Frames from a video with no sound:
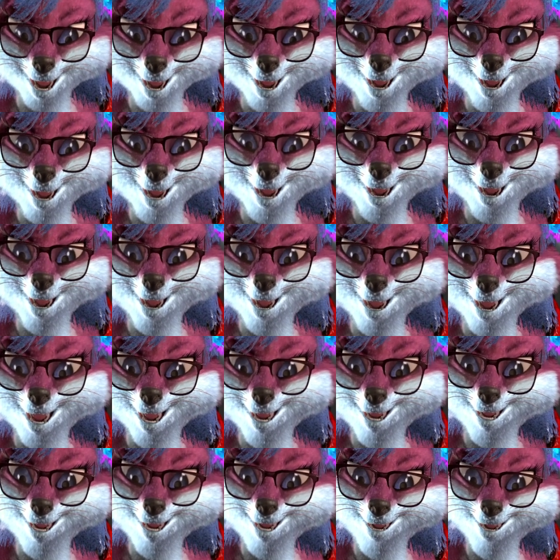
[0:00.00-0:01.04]
I know what you're
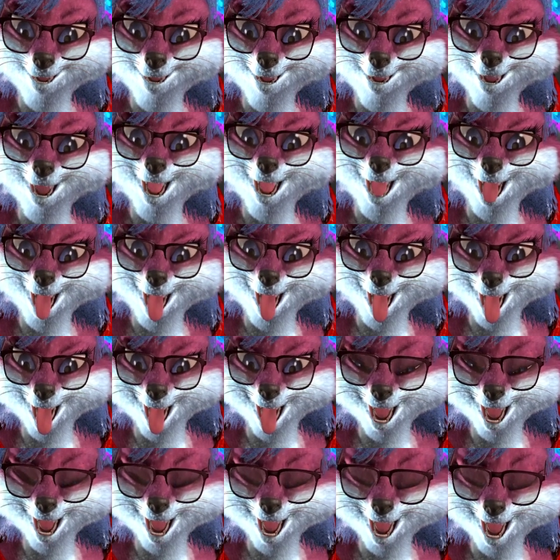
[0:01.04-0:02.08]
talking about. He
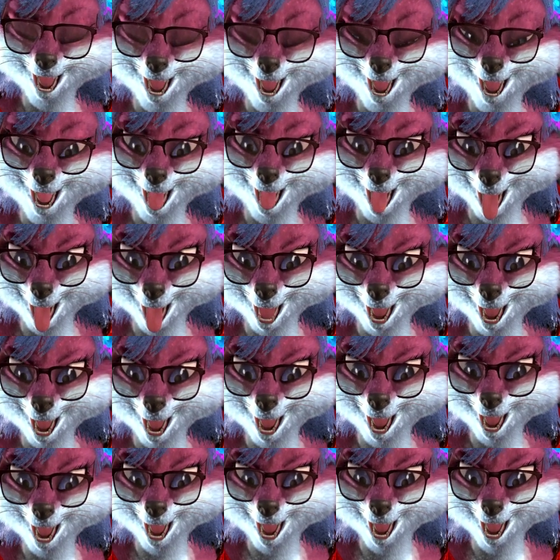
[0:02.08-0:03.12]
is the
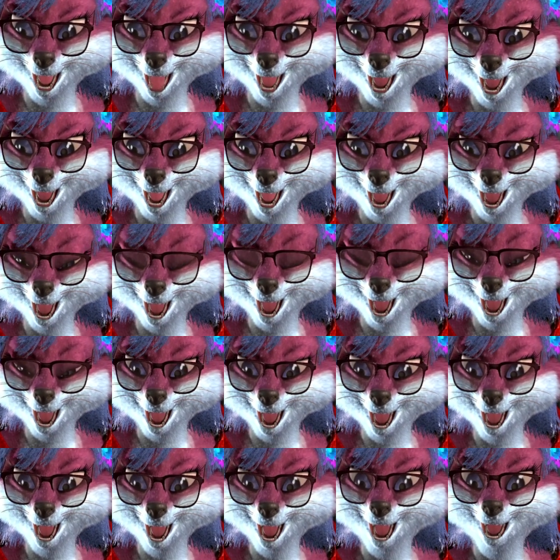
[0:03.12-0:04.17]
Bolton rice
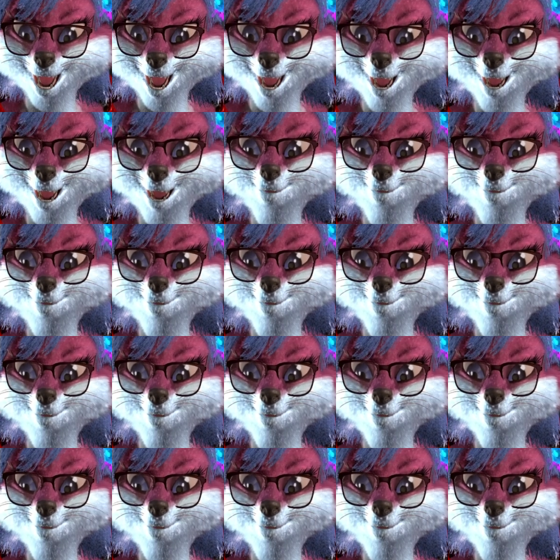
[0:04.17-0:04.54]
candy, and